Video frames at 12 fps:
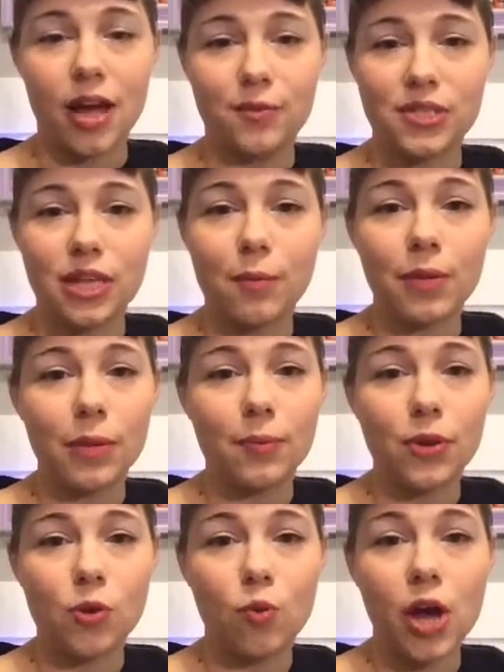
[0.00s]
Some
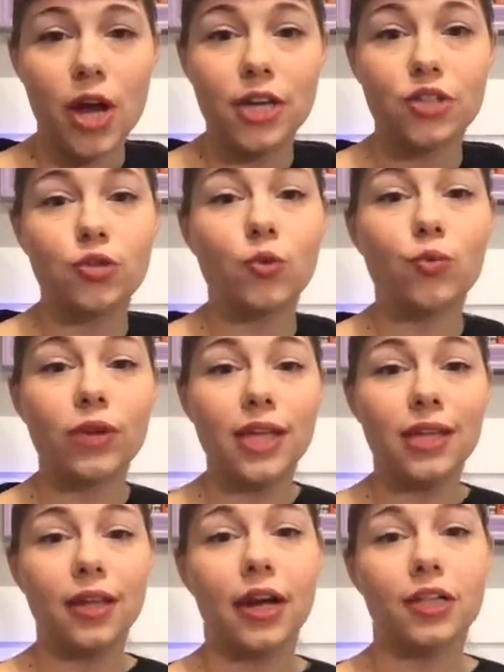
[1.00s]
people want to do a
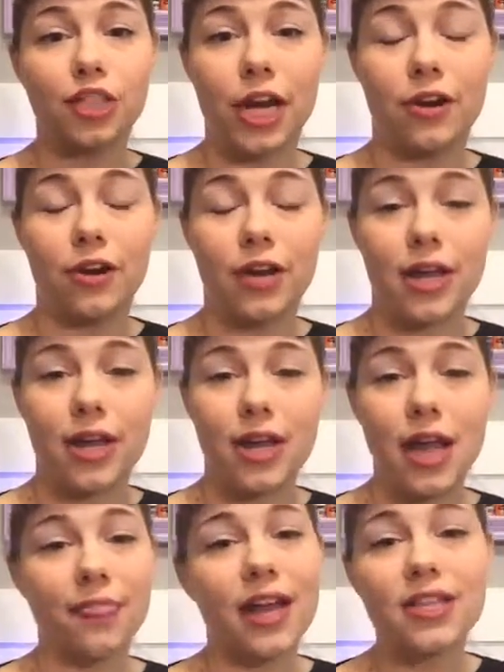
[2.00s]
really large area,
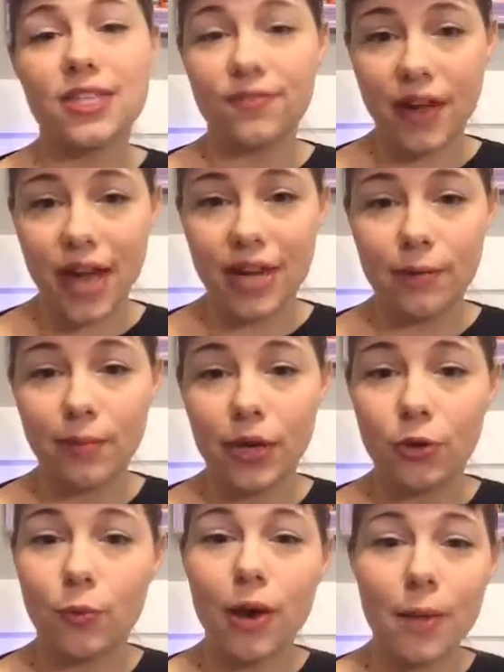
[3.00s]
and that's fine,
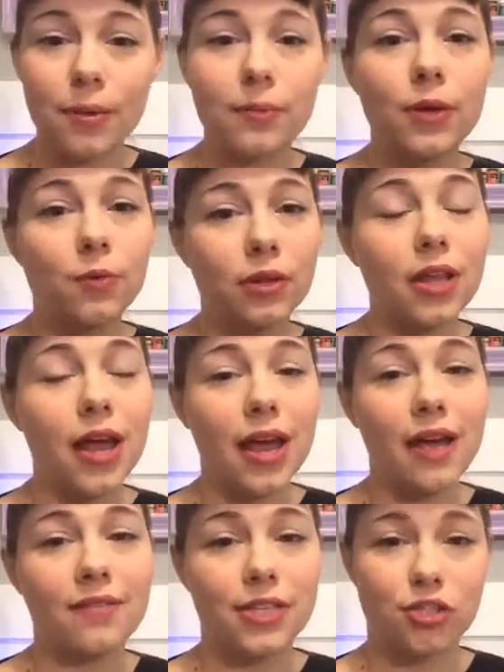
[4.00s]
but you probably will not
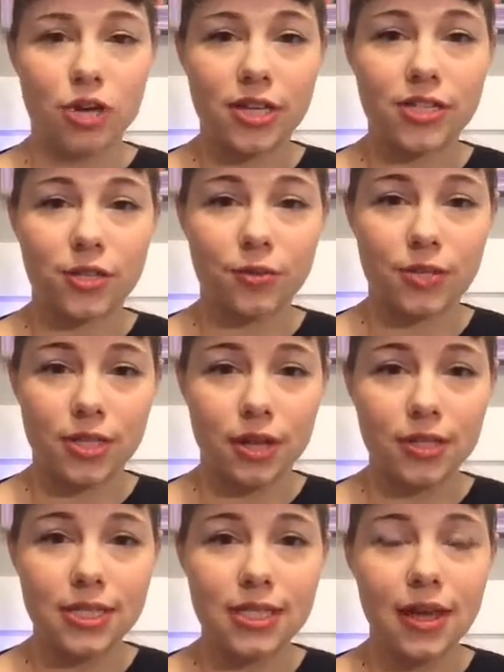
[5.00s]
have as drastic
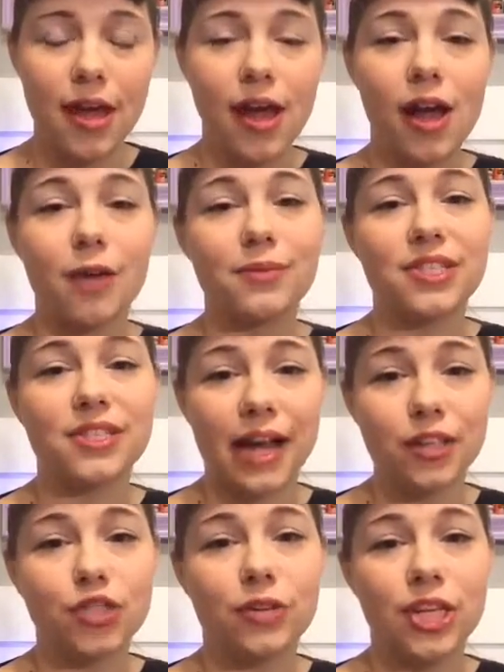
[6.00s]
results.
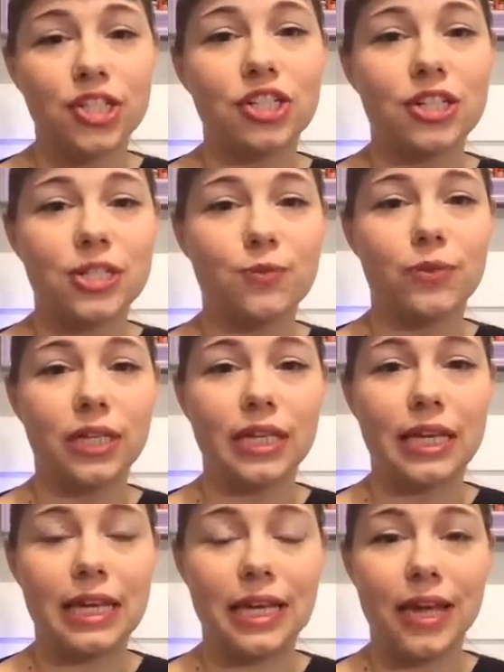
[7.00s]
Saturation is really
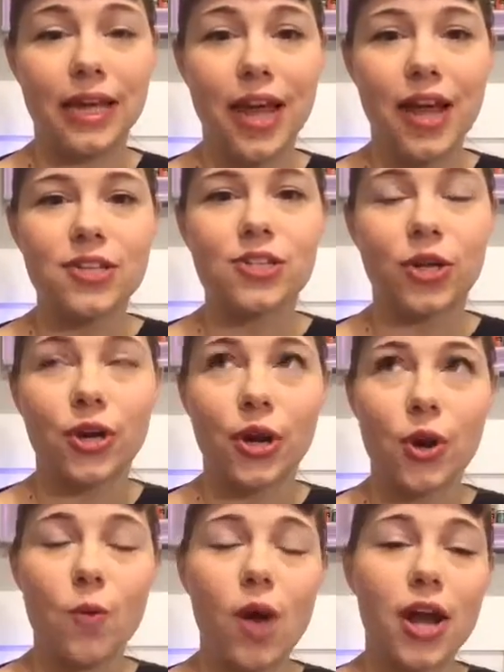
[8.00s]
key. So you're
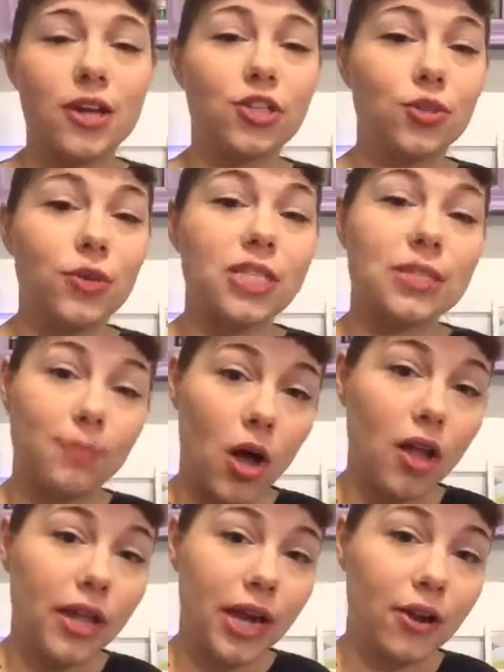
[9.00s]
going to want to do a
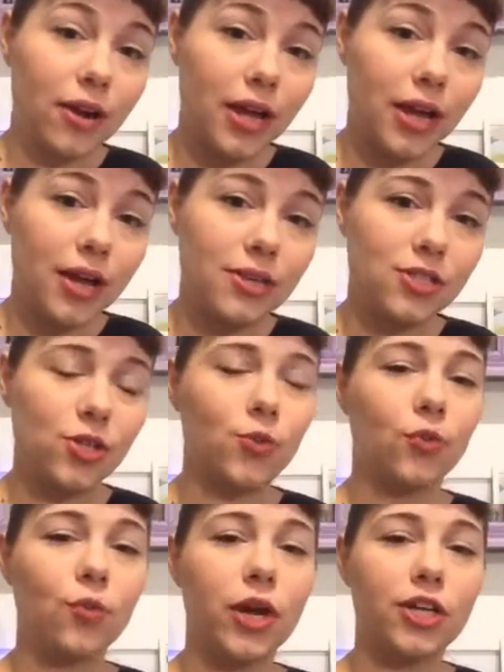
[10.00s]
small area. So you
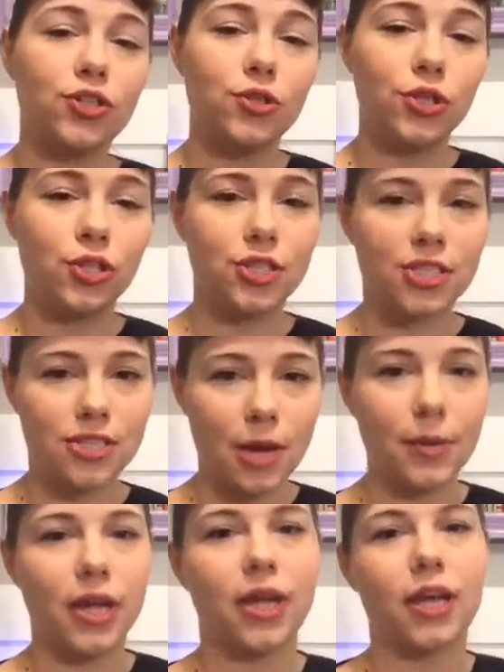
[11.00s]
wouldn't want to do your
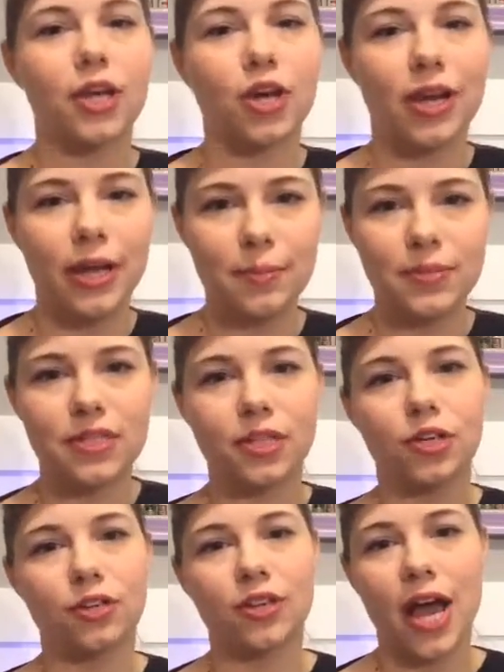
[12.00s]
stomach and your hips
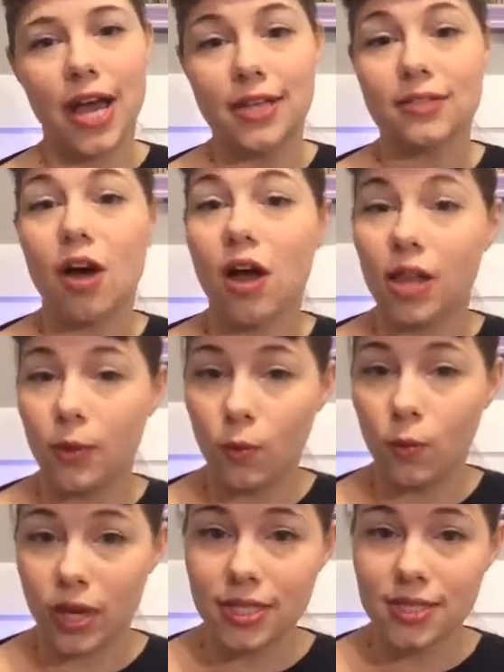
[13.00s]
and your thighs all at
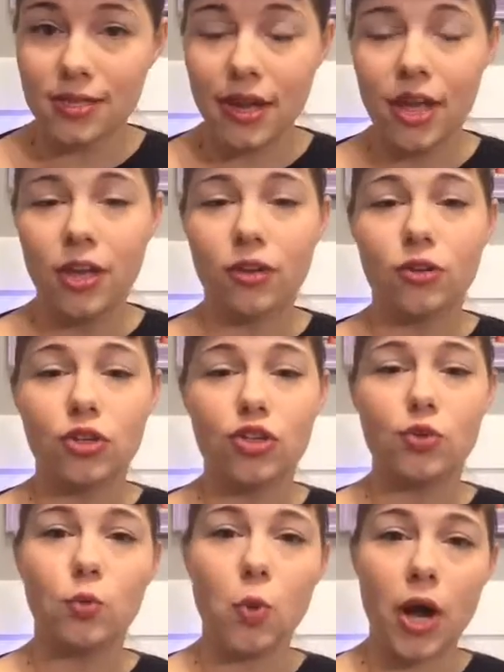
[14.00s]
once. You could
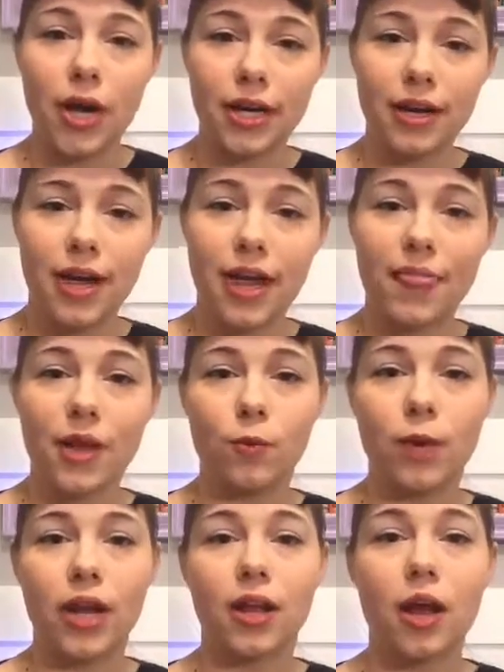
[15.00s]
do 1 and then
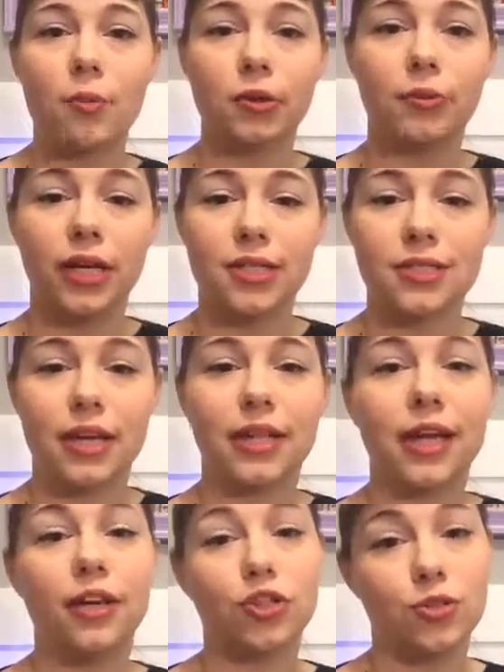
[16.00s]
wait a couple months
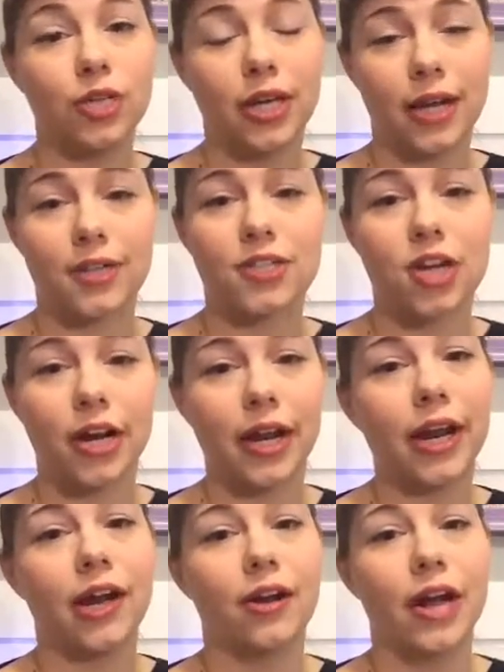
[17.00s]
and then do the next
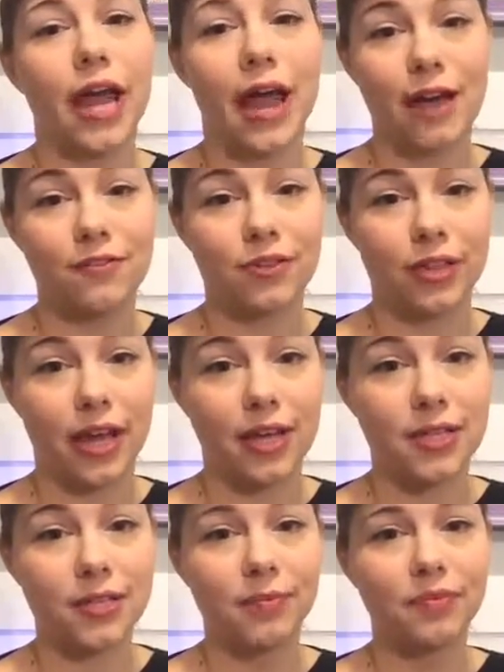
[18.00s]
target area after
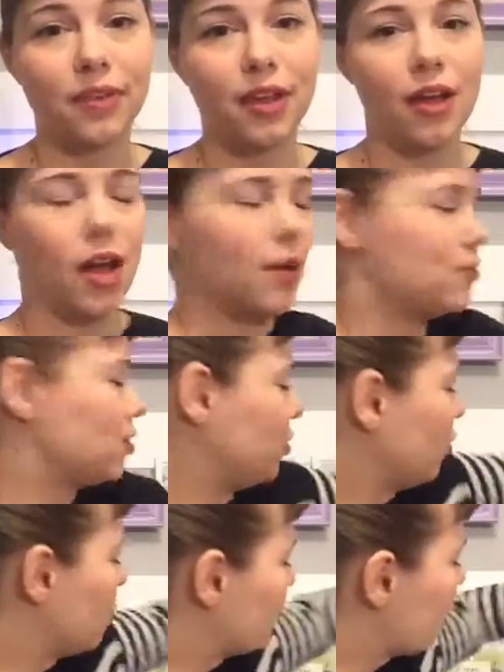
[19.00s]
that. So
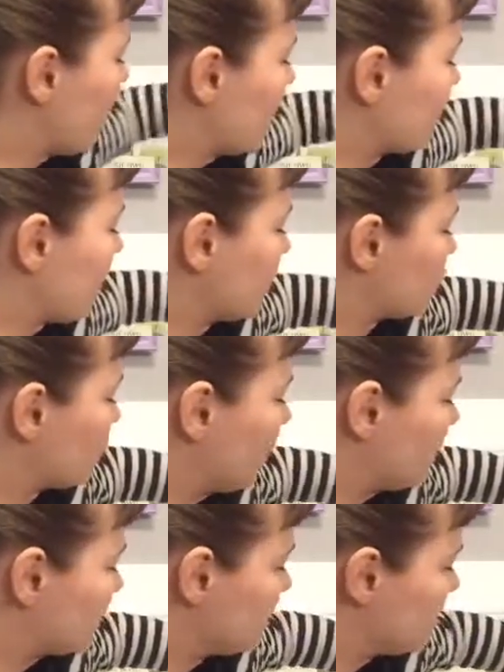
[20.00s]
you'll apply that
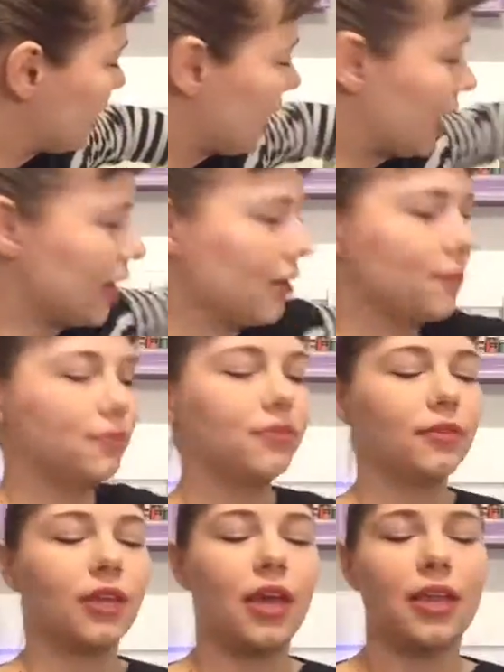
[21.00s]
twice a day.
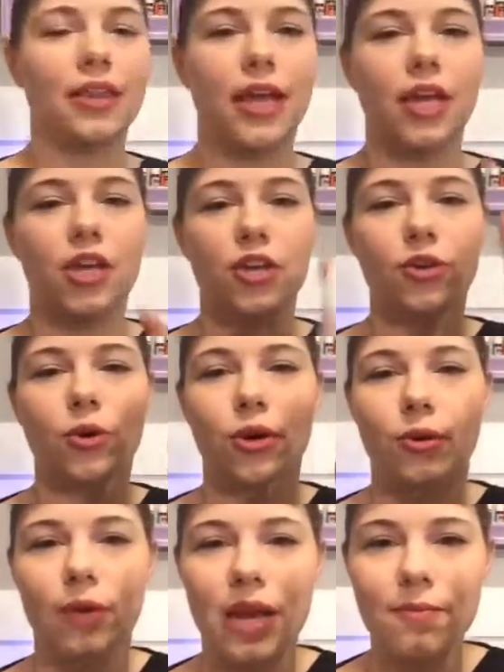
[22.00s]
And then your
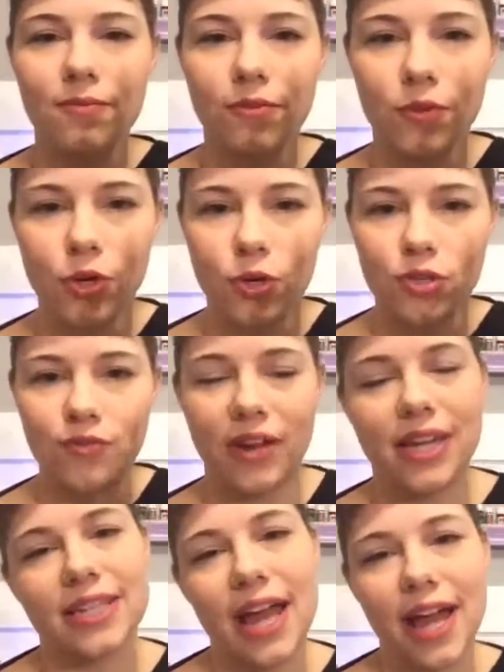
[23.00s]
grapefruit
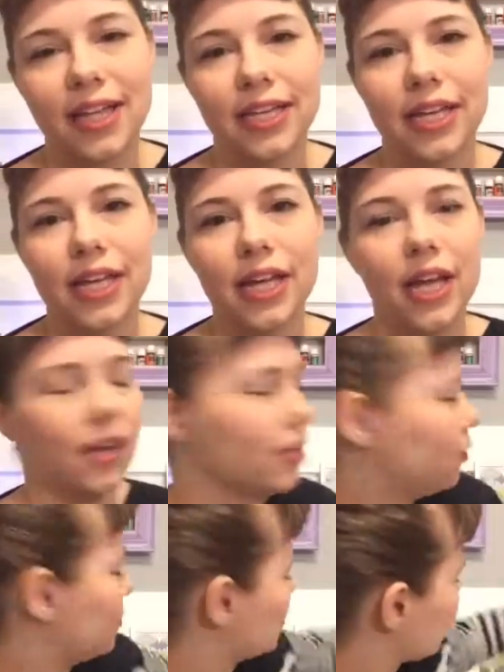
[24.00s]
Vitality,
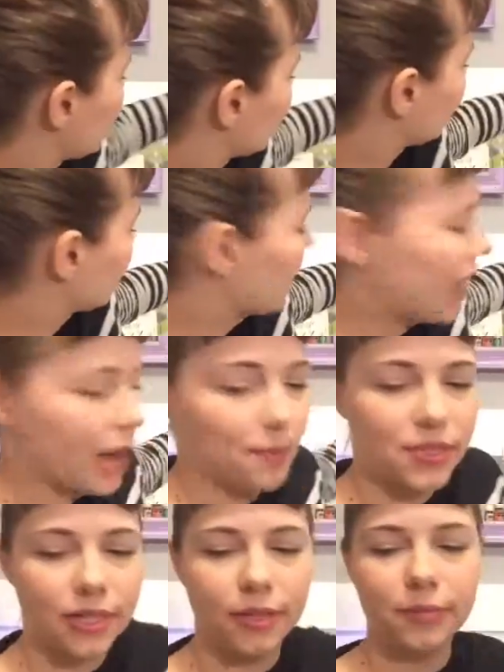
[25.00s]
you will take in a
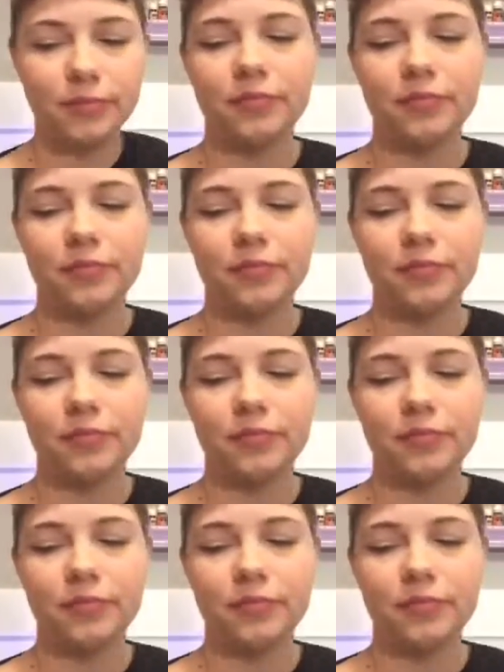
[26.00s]
capsule.